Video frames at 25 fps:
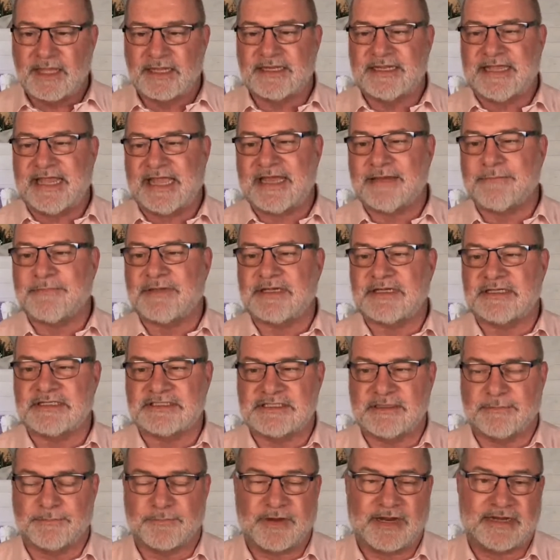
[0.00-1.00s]
Gamma is
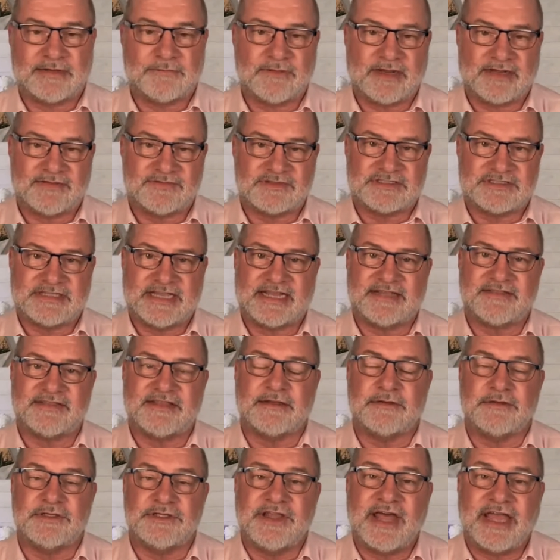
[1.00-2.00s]
a brainwave state
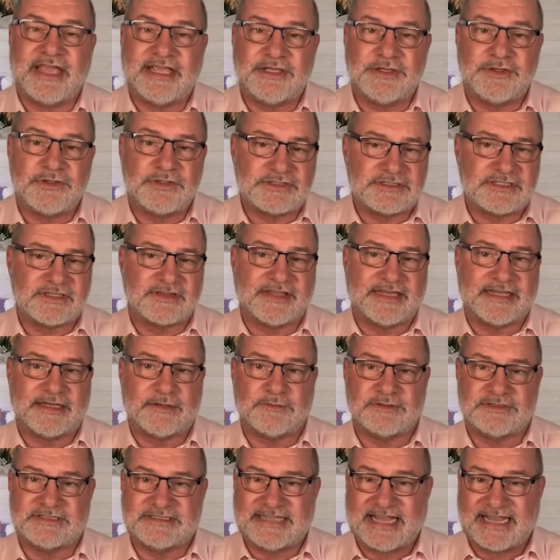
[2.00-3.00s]
that they used to think
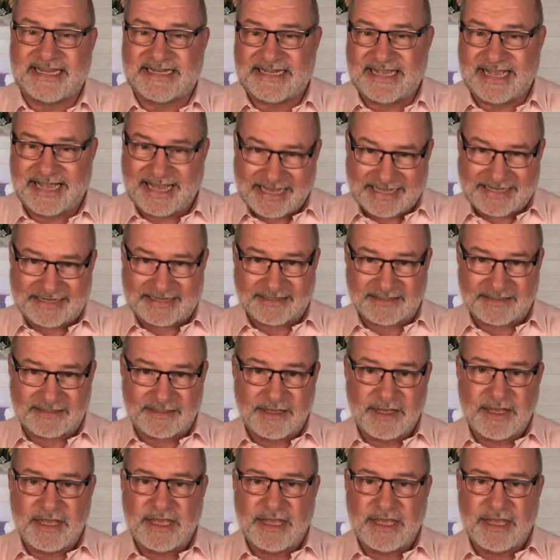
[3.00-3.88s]
was psychotic.